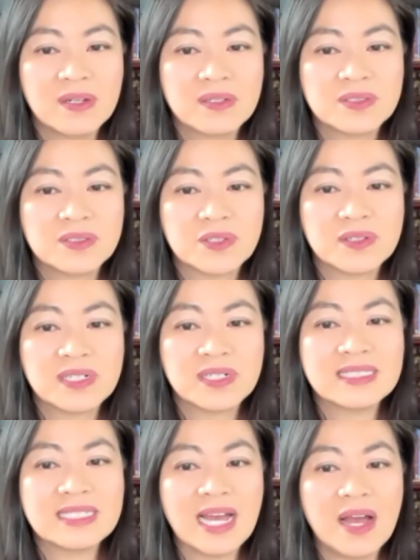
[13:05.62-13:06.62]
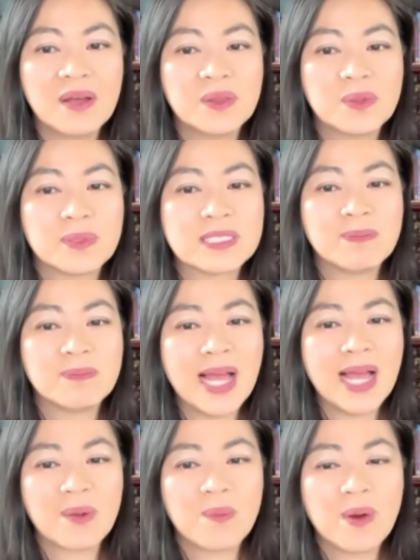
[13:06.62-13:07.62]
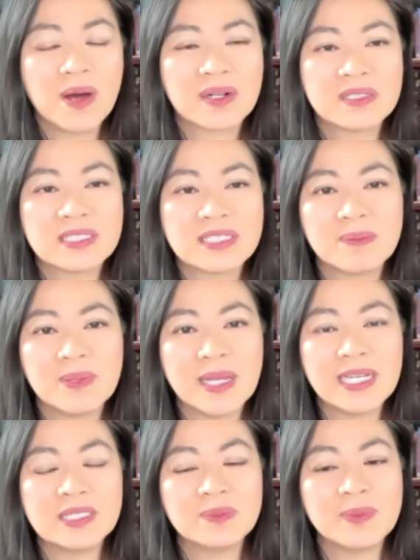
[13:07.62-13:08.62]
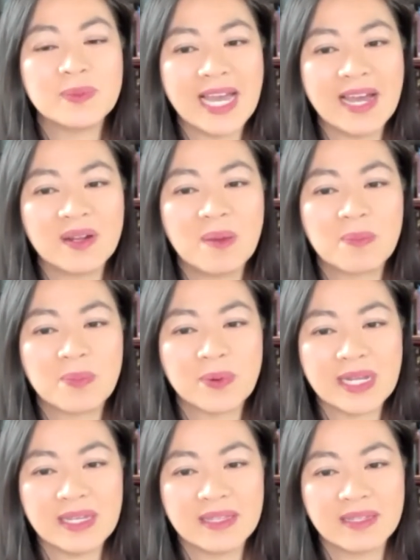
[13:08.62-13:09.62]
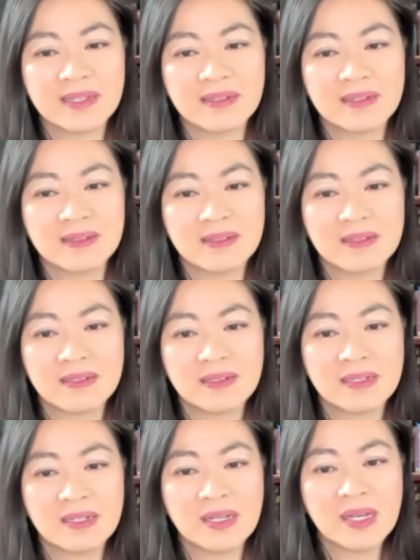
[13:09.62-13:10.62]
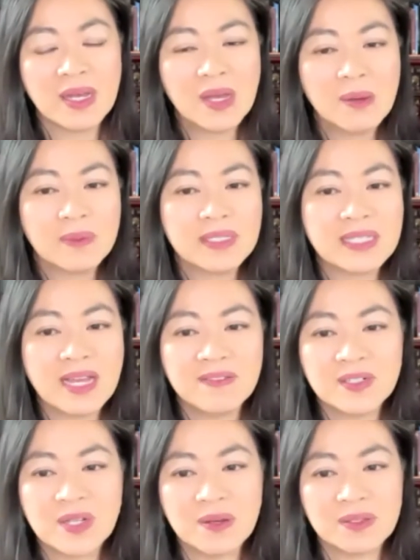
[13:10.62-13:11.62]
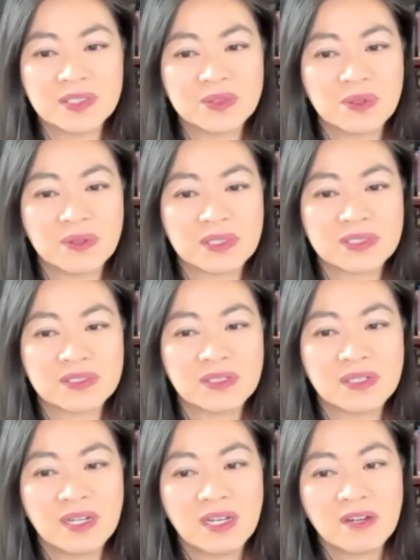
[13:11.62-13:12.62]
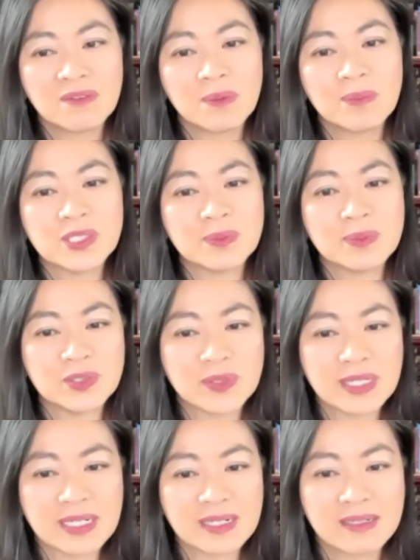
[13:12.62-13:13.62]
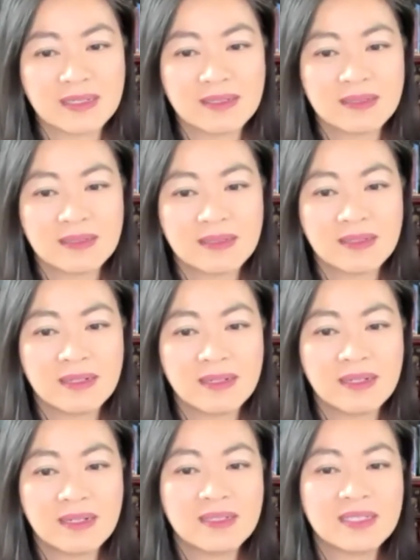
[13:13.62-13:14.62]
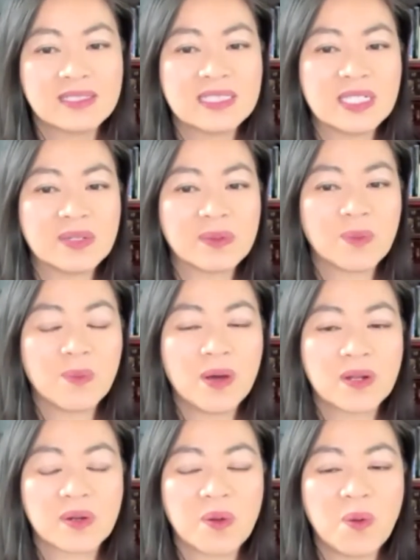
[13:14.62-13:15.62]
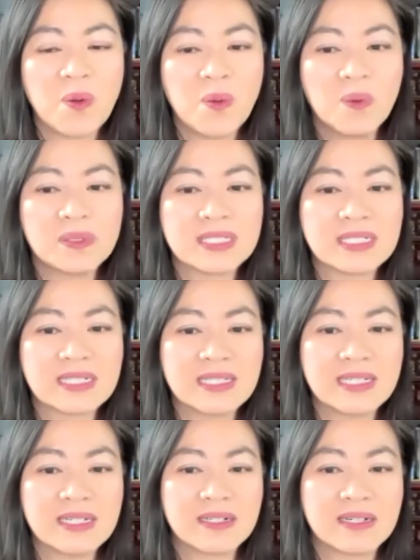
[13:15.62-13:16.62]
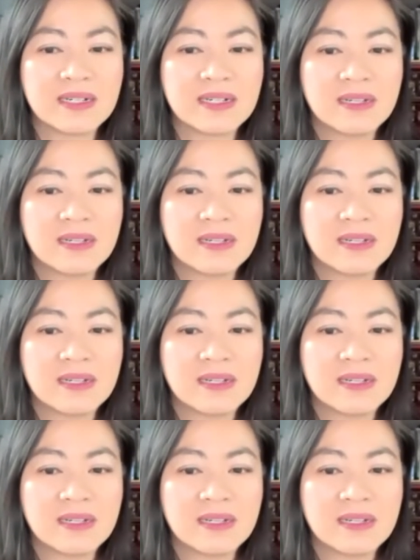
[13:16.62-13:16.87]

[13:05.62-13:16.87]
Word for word: turning down through its black water to the place we cannot breathe, will never know the source from which we drink, the secret water cold and clear,